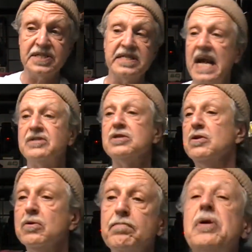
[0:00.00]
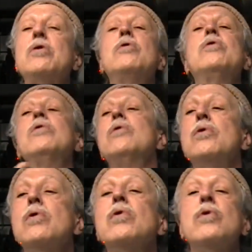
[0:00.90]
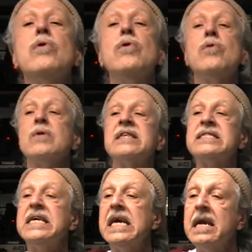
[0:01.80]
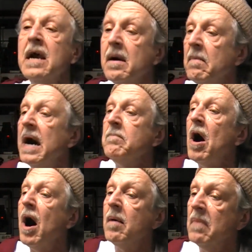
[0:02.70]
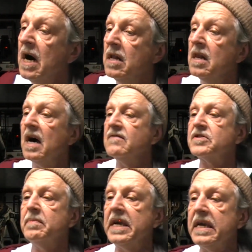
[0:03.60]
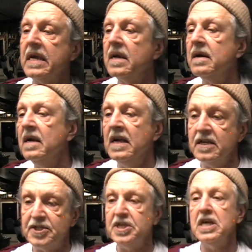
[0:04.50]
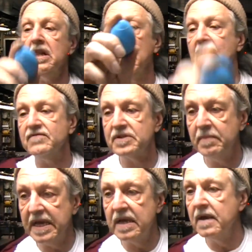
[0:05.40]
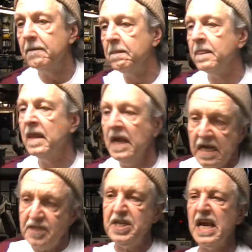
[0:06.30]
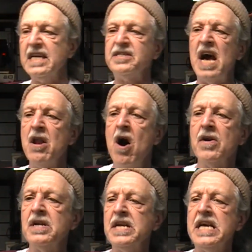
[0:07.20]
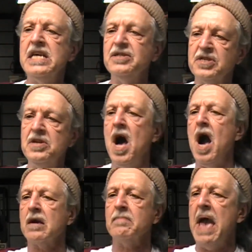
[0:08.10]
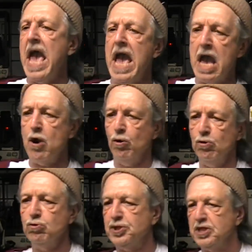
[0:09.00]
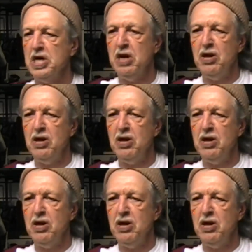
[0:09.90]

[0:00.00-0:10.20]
snatch a little purity. My mama loves me. She loves me. She gets down on her knees and hugs me. Oh, she